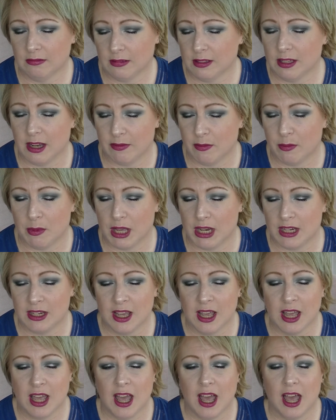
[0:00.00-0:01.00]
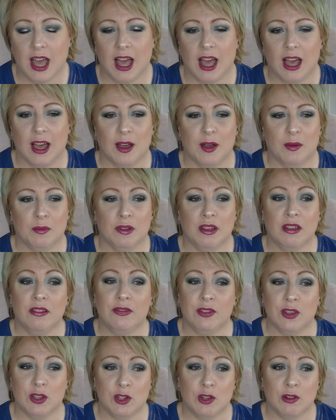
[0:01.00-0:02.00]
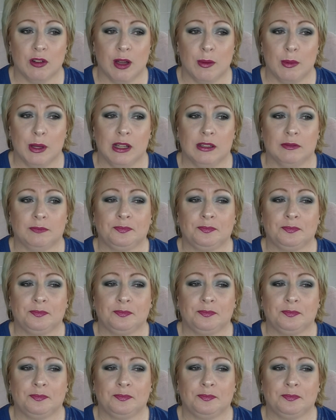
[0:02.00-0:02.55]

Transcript: never mind. Futurama,